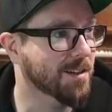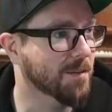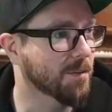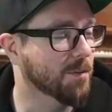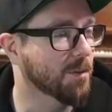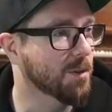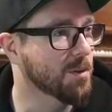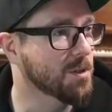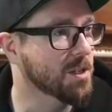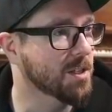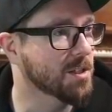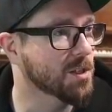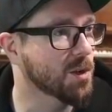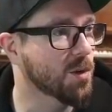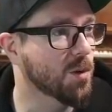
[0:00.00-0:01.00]
losing
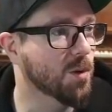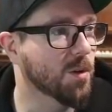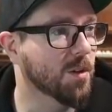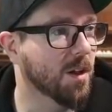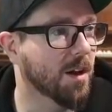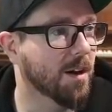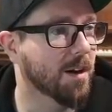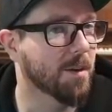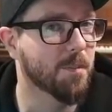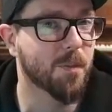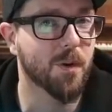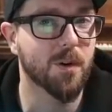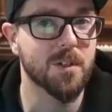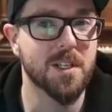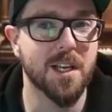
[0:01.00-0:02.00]
his cool on
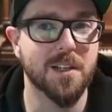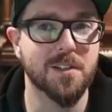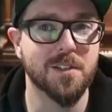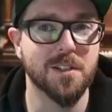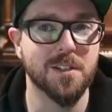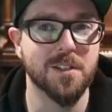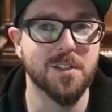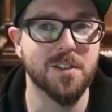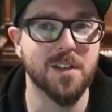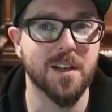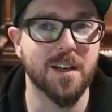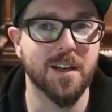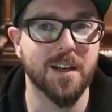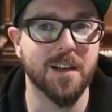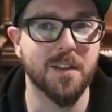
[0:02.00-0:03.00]
protesters
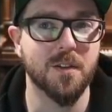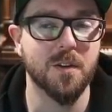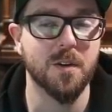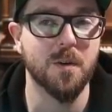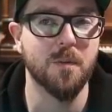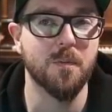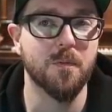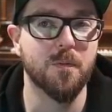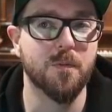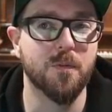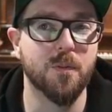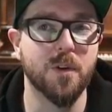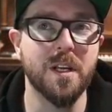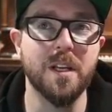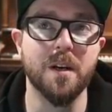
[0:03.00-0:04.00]
at the
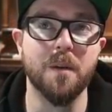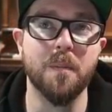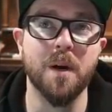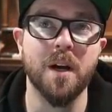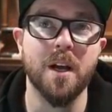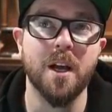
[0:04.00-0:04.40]
Freedom